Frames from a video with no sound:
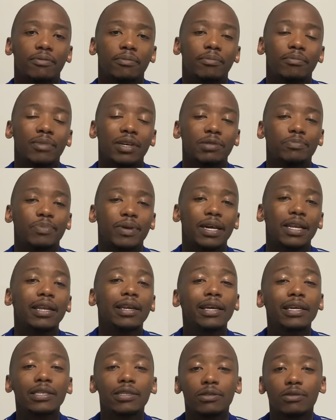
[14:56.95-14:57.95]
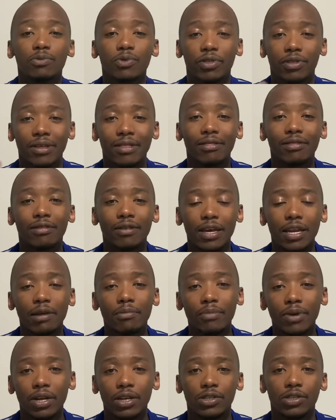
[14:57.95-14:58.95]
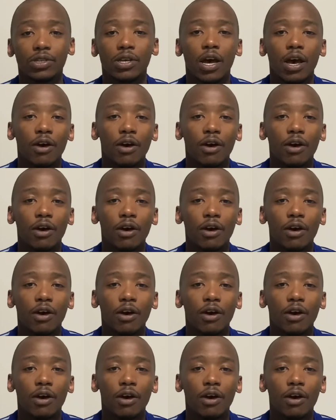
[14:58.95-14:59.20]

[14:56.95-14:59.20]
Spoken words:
must be at least within 30 minutes